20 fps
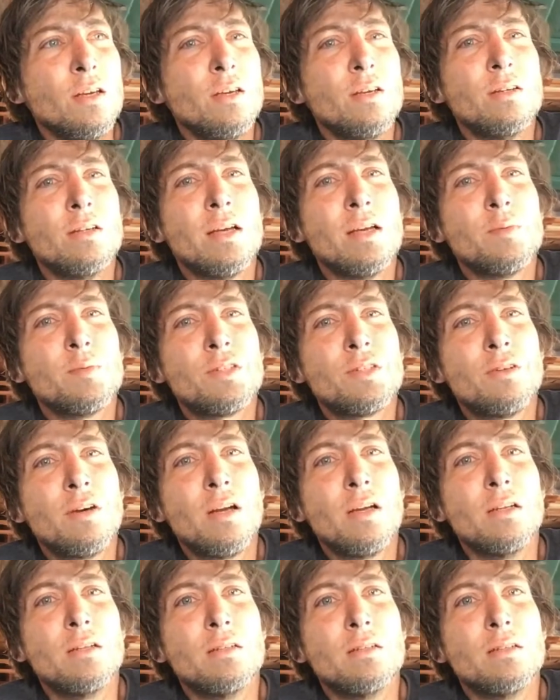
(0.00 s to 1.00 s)
you're damn
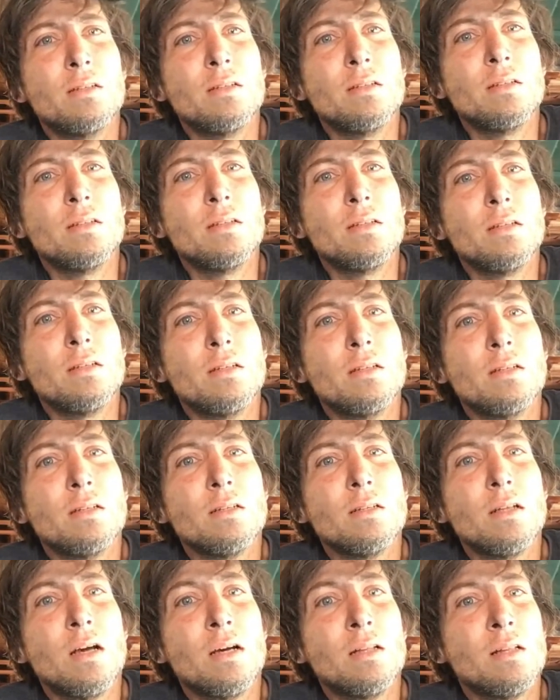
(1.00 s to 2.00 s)
straight.
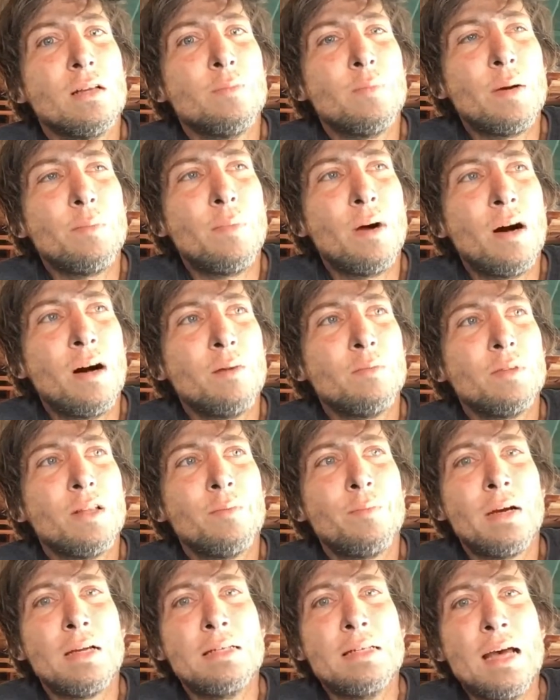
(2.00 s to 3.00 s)
I love my mom,
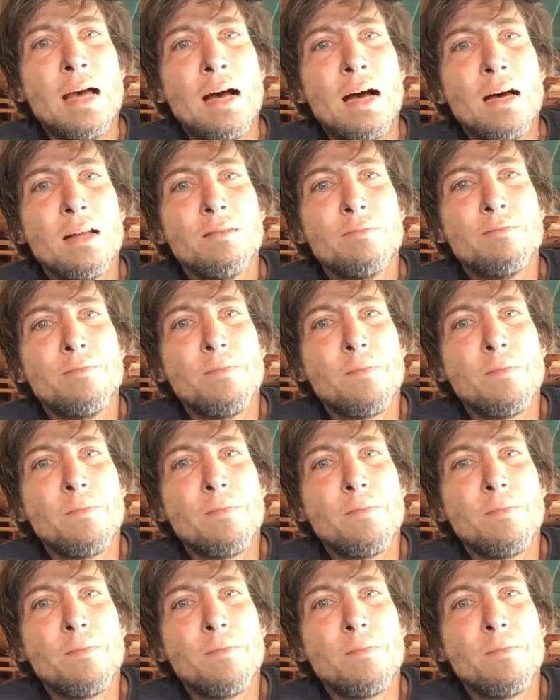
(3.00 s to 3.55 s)
love my dad.